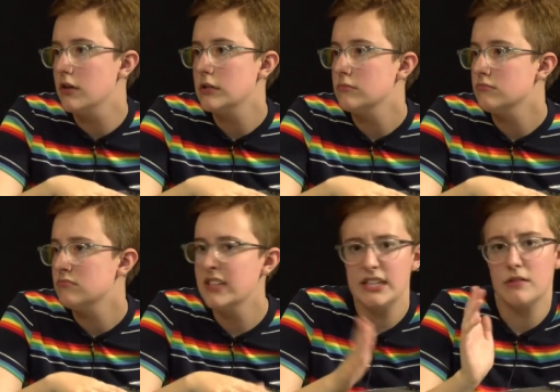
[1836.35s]
Right.
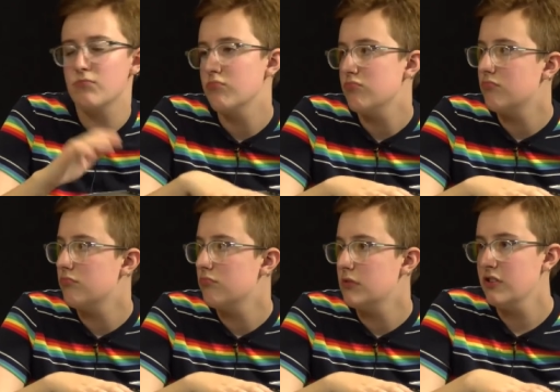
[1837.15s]
That's it. Yeah.
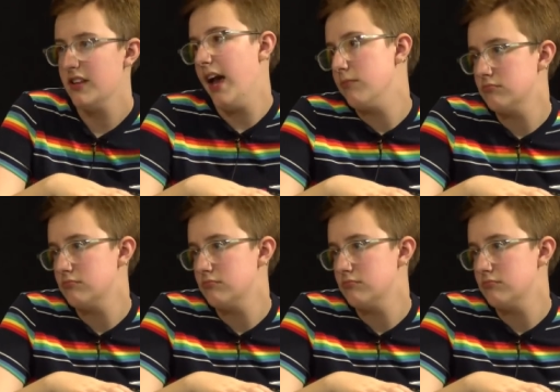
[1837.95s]
But he's gay.